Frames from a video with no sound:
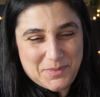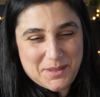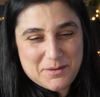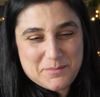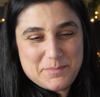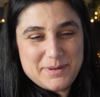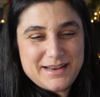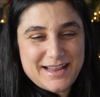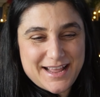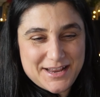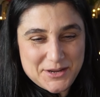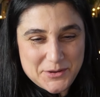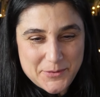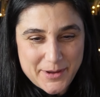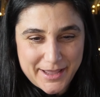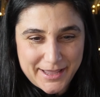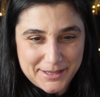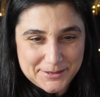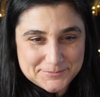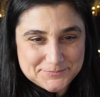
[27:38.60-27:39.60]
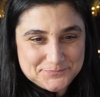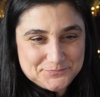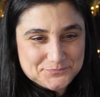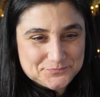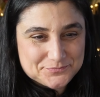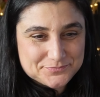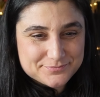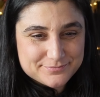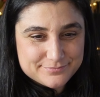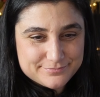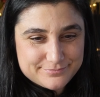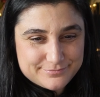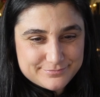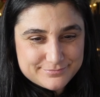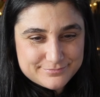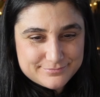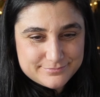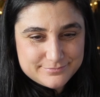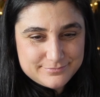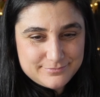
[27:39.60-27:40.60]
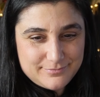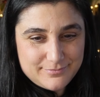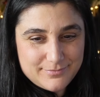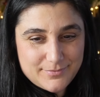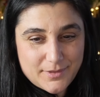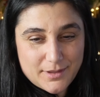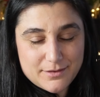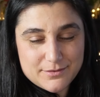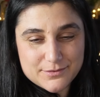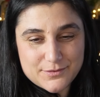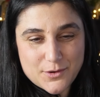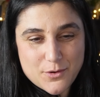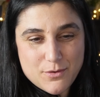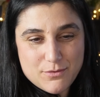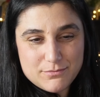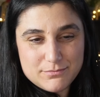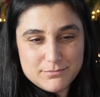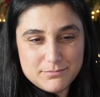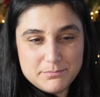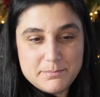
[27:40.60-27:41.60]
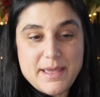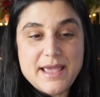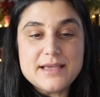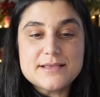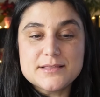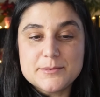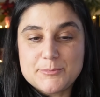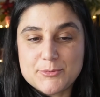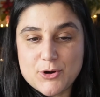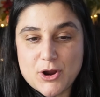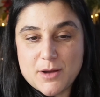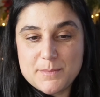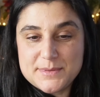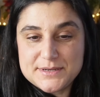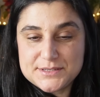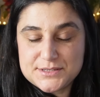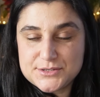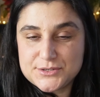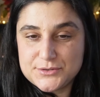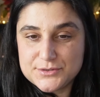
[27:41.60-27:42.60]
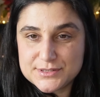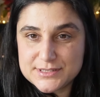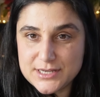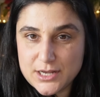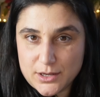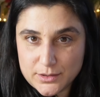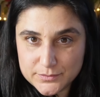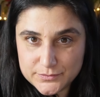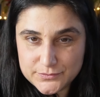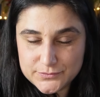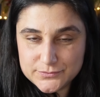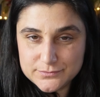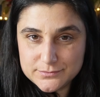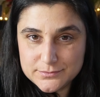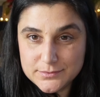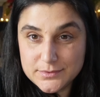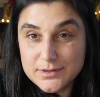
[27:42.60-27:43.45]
But anyway, so make the promise to yourself.